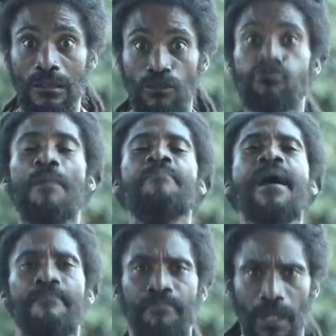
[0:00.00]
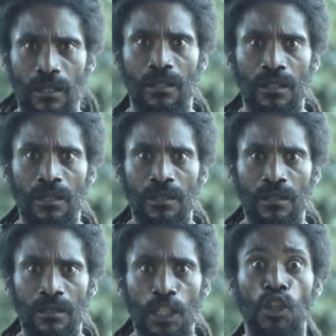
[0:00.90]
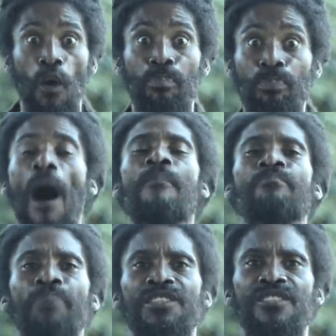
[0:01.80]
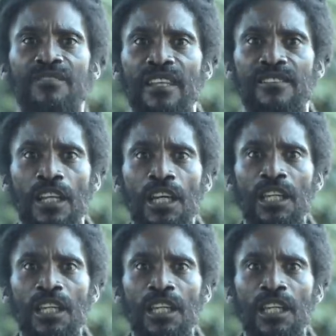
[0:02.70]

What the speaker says: Remember, in your pompousness,